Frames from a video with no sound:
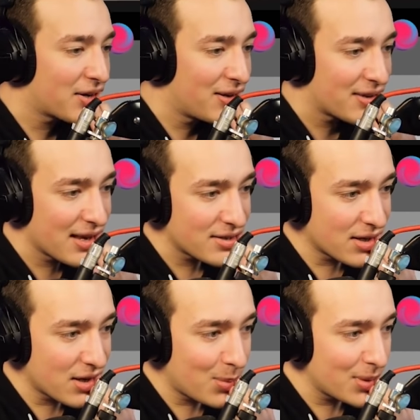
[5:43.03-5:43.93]
of context.
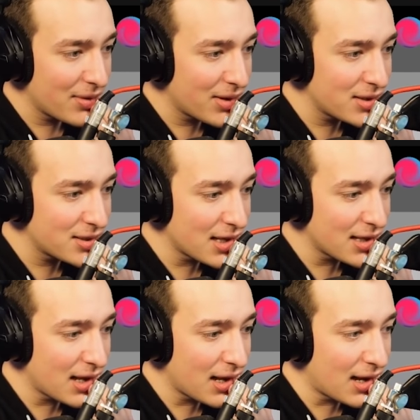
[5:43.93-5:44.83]
I can't believe I just
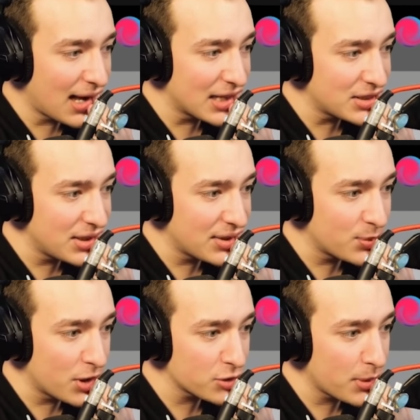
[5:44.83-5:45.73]
said that. I actually need
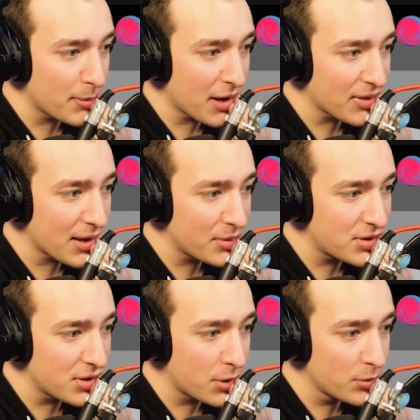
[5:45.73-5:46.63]
to wash my mouth out with
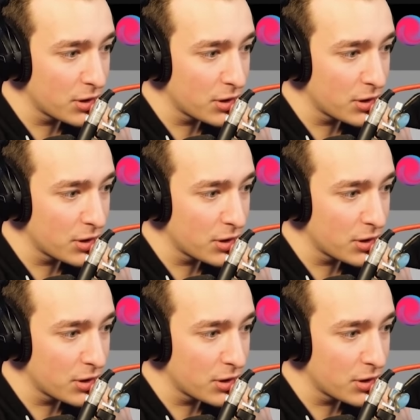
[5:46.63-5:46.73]
soap,